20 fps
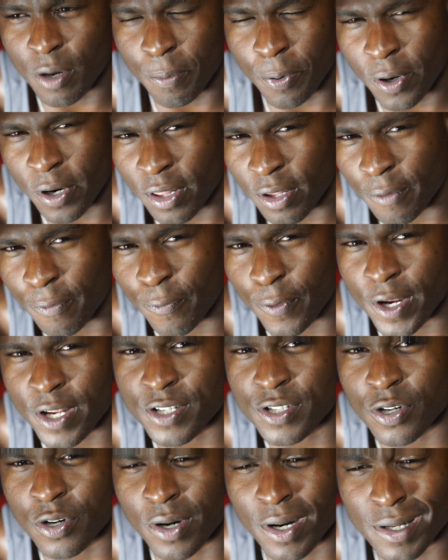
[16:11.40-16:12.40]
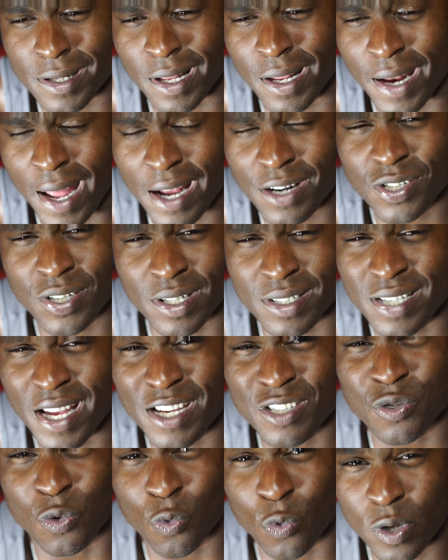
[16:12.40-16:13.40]
put it in the freezer, and it
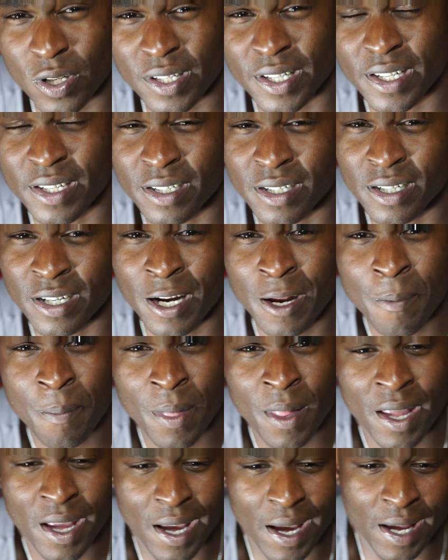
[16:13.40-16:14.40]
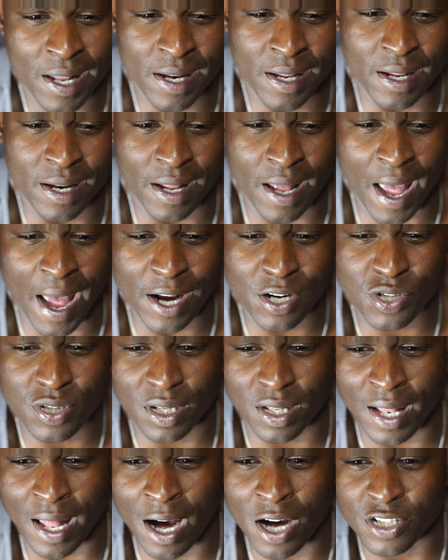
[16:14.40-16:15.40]
tastes really good, and it
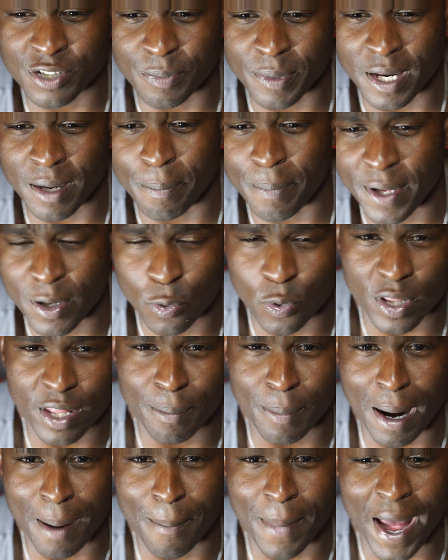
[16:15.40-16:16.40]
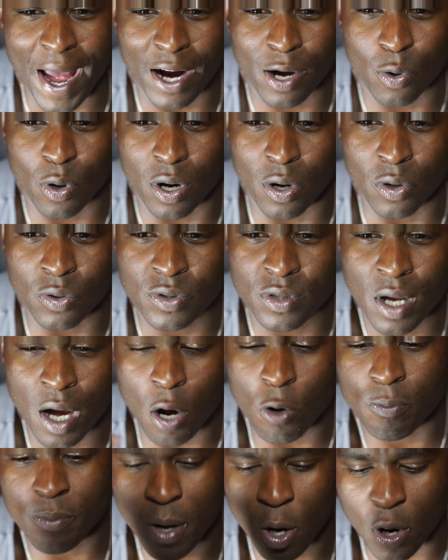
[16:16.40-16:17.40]
actually allows me to be within my macros.
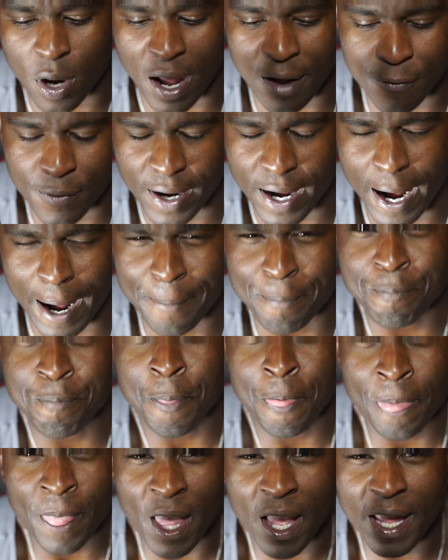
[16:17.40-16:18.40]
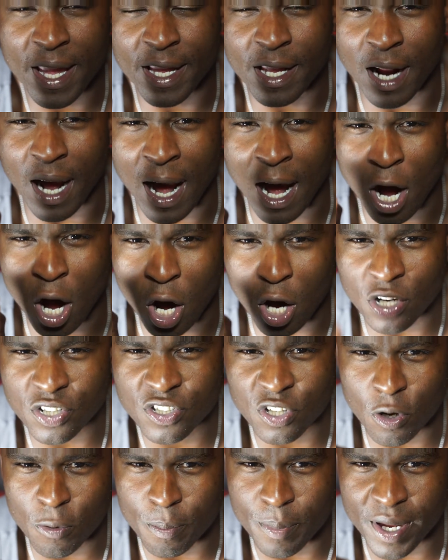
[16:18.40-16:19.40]
Oh, hold on, I forgot. I
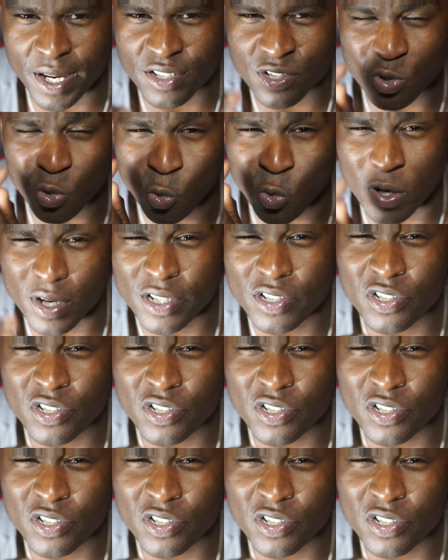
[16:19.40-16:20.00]
also mixed 1